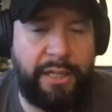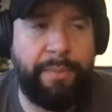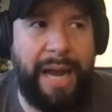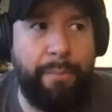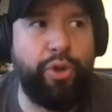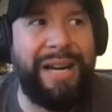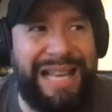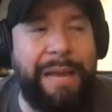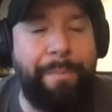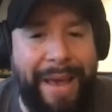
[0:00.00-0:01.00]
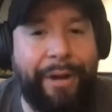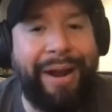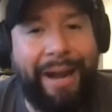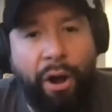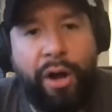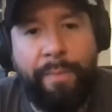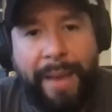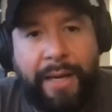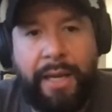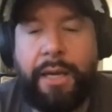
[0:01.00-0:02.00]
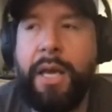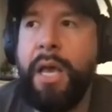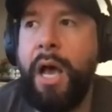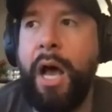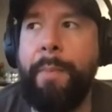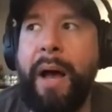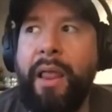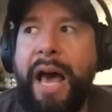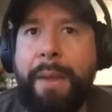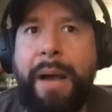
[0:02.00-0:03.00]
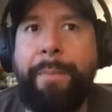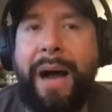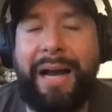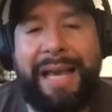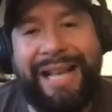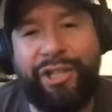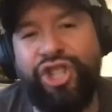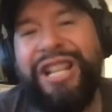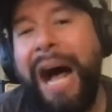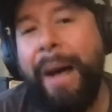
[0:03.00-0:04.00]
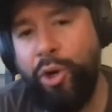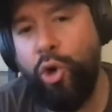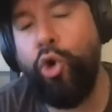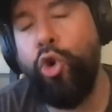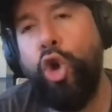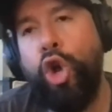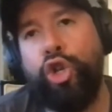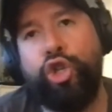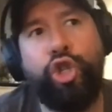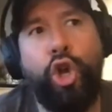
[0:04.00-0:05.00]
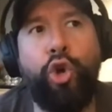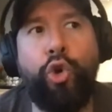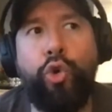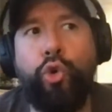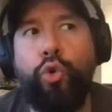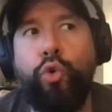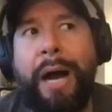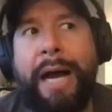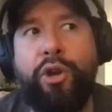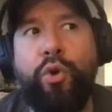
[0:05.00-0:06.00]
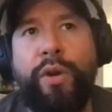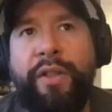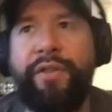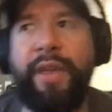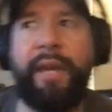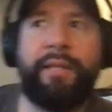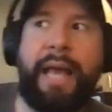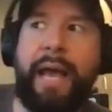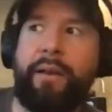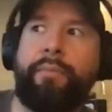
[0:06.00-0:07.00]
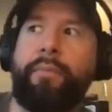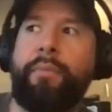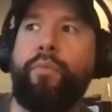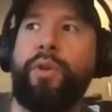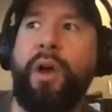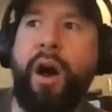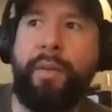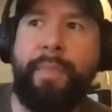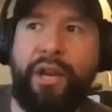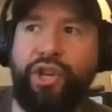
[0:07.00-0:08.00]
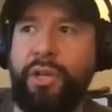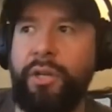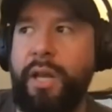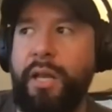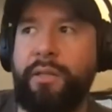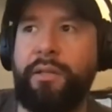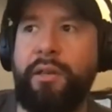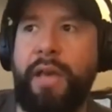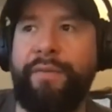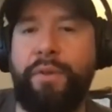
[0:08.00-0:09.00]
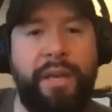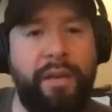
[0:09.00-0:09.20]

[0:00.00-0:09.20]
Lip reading: But I'm trying to get better at automating. A lot of my podcasts are topical. So I know one of the things that with automation, you have to be